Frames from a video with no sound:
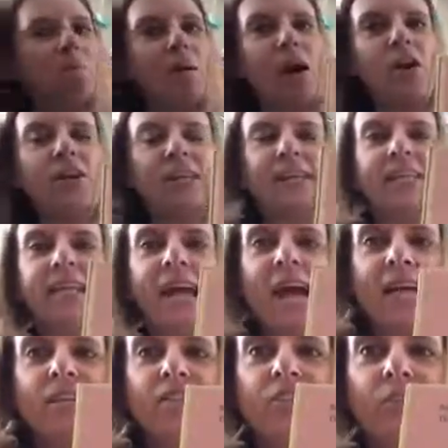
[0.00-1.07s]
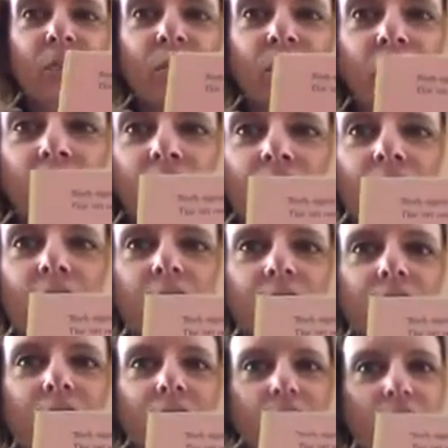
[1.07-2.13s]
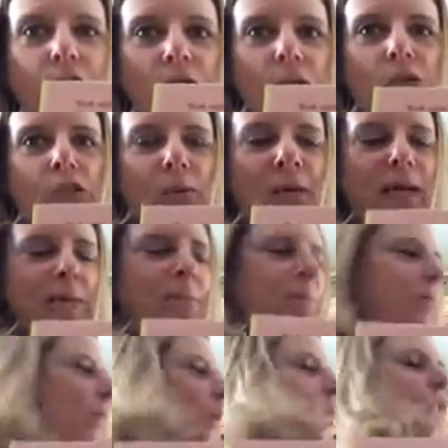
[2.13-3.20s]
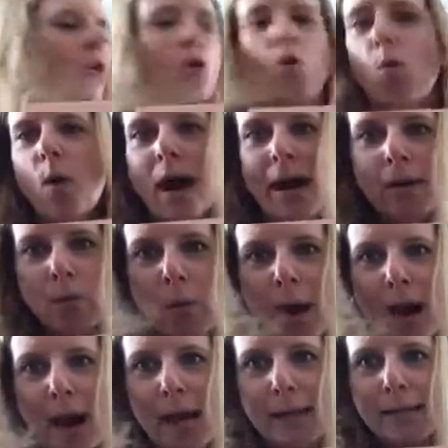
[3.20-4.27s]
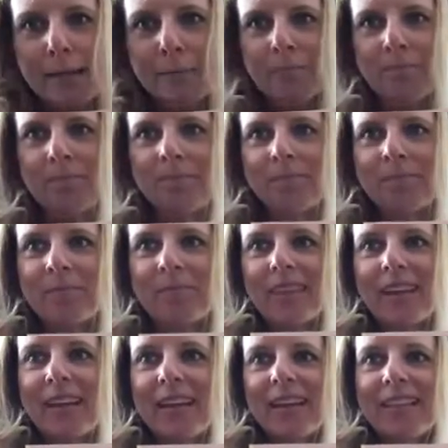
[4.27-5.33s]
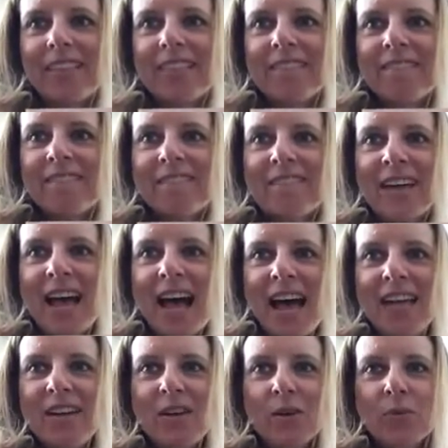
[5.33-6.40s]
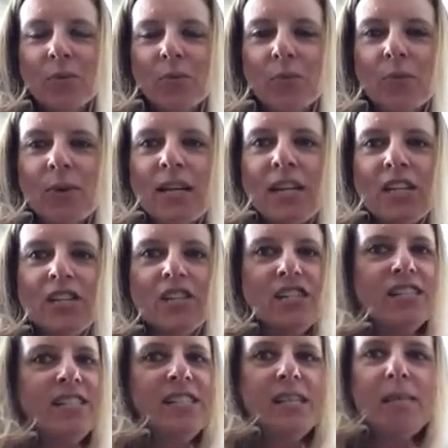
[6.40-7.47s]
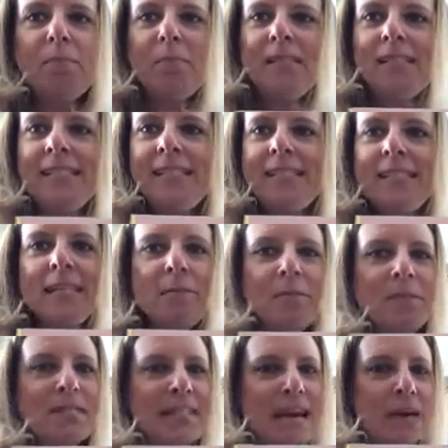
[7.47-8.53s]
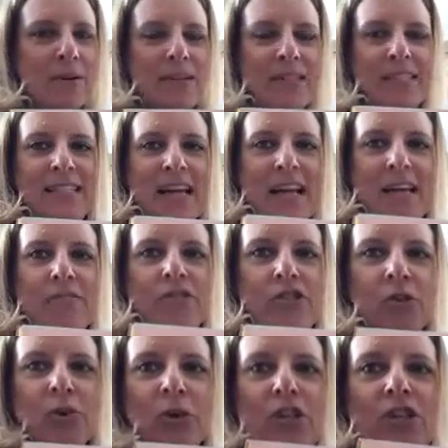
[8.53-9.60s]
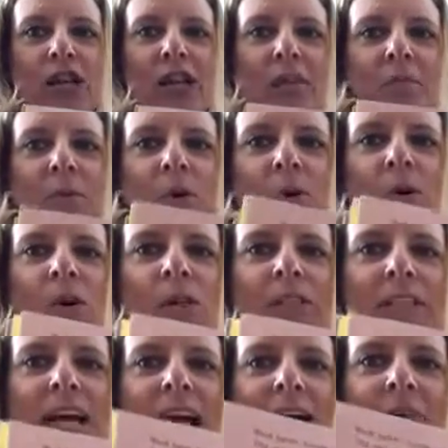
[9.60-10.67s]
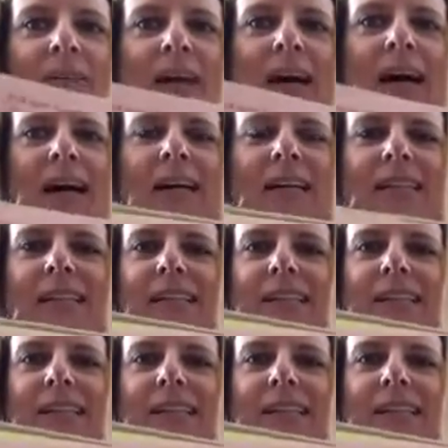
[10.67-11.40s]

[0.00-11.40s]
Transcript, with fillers: Bark again, George. George went, quack, quack. The vet reached deep, deep down inside of George and pulled out a